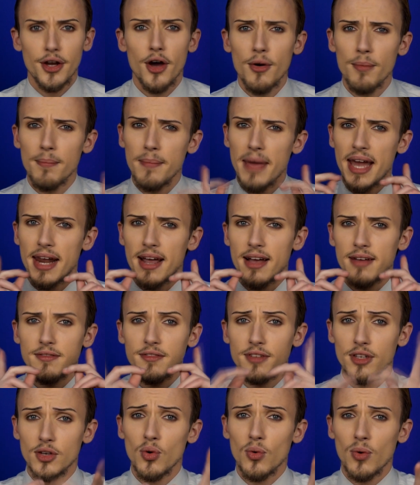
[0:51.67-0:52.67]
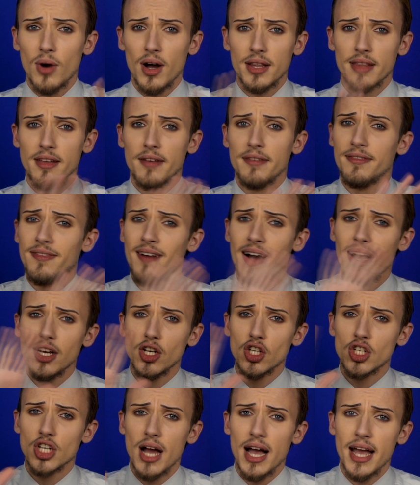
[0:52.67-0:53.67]
No matter if you want a
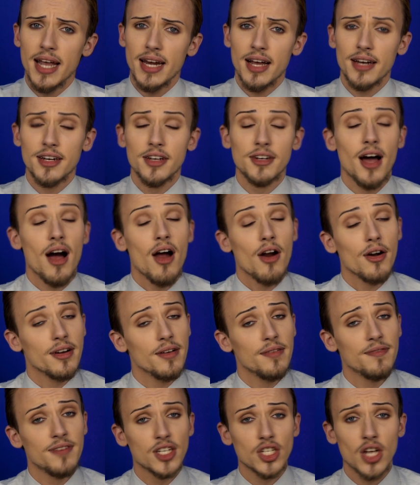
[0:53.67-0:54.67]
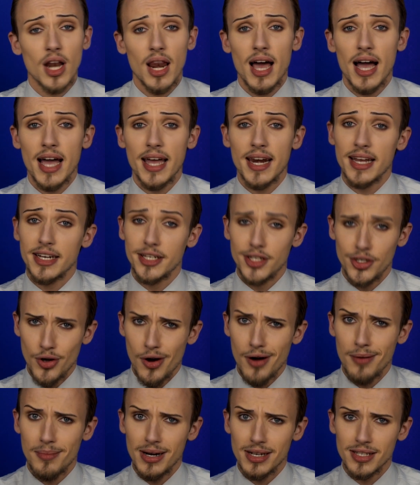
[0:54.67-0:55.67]
fine shine under the artificial light at
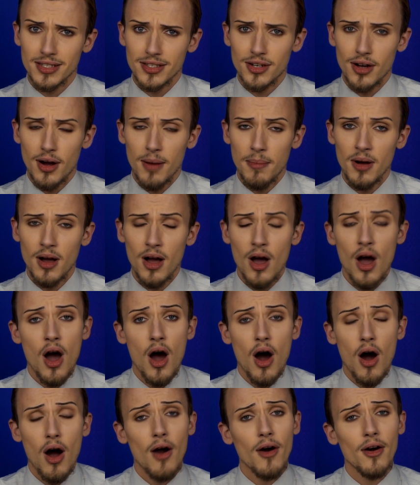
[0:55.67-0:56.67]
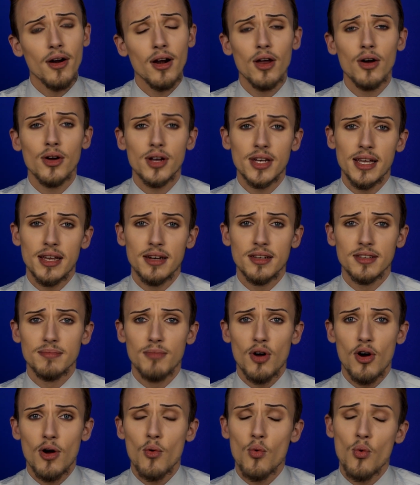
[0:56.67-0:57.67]
your bus stop, or a look that is
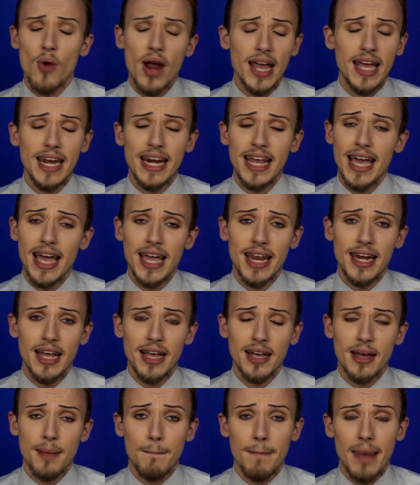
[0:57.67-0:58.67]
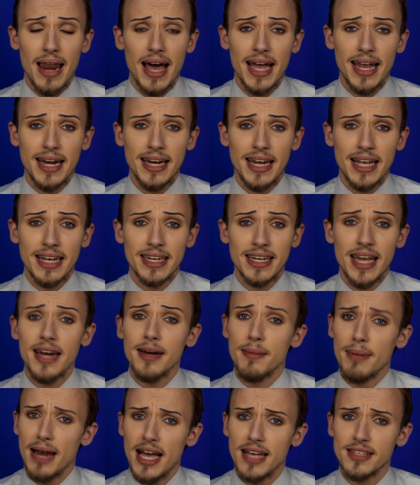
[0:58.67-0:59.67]
more radiating and blinding
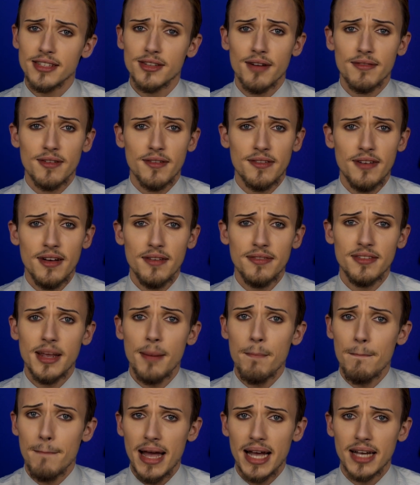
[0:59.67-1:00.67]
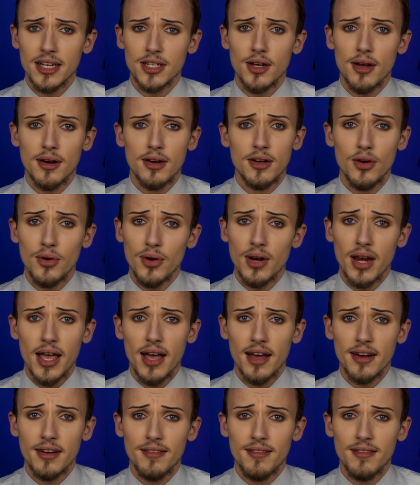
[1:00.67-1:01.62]
than the blast of a 50 Megaton nuclear